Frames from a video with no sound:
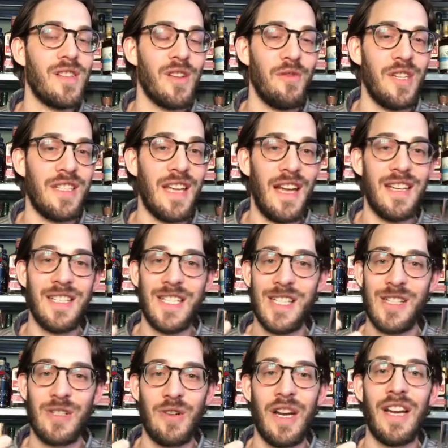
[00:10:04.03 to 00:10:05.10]
So we tend to
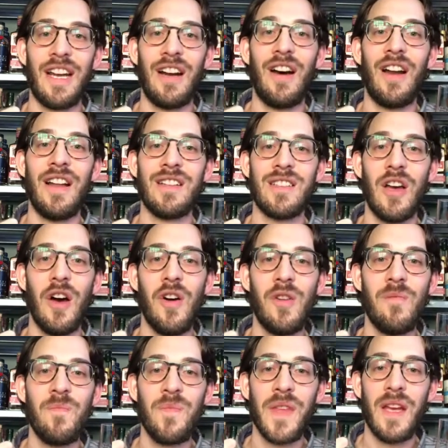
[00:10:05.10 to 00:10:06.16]
just drink it on its
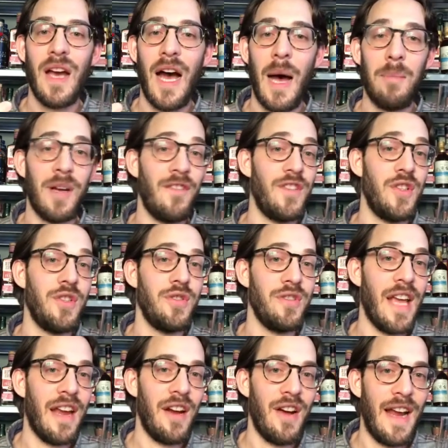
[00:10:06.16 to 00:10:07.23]
own. But if you do
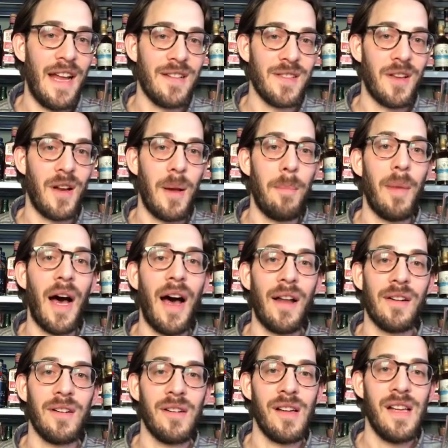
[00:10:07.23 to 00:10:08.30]
get your hands on a
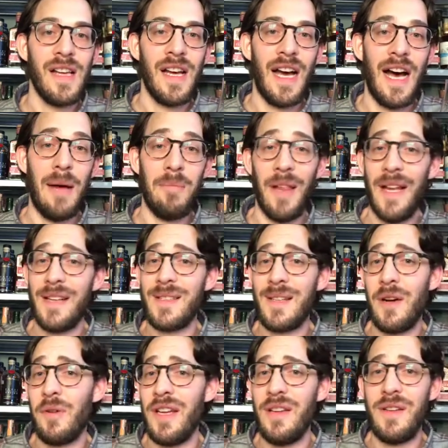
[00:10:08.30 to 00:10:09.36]
bottle, let us
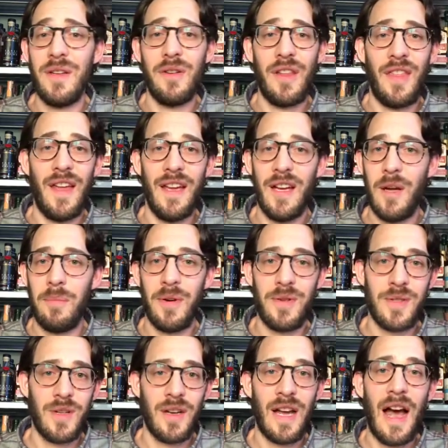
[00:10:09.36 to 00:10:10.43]
know what you do with it.
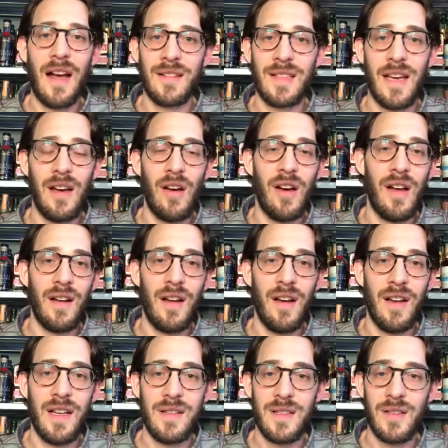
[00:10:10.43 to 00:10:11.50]
Post your cocktail
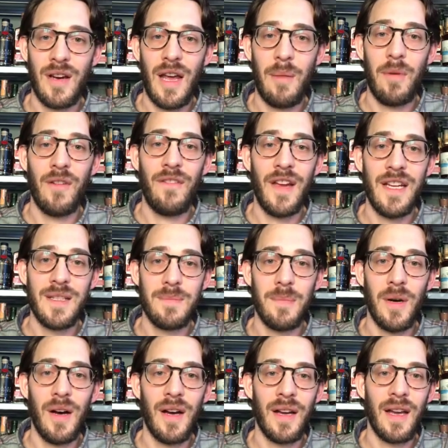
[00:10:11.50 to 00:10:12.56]
on Instagram or
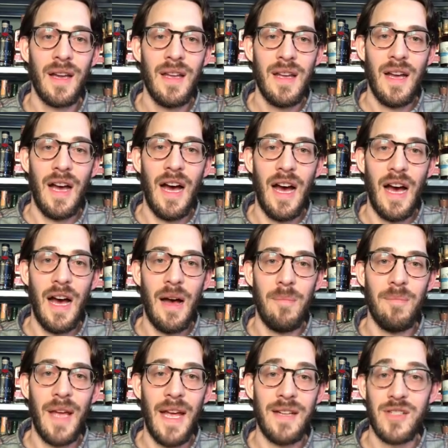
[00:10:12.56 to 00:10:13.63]
Facebook,
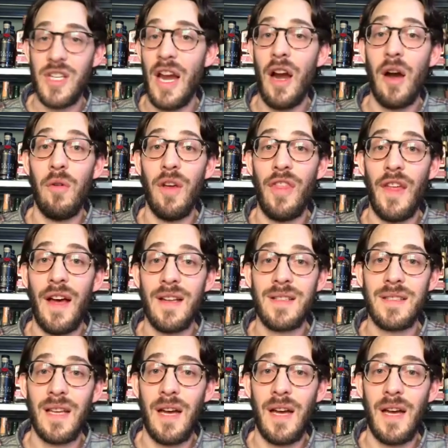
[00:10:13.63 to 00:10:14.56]
and share it with us.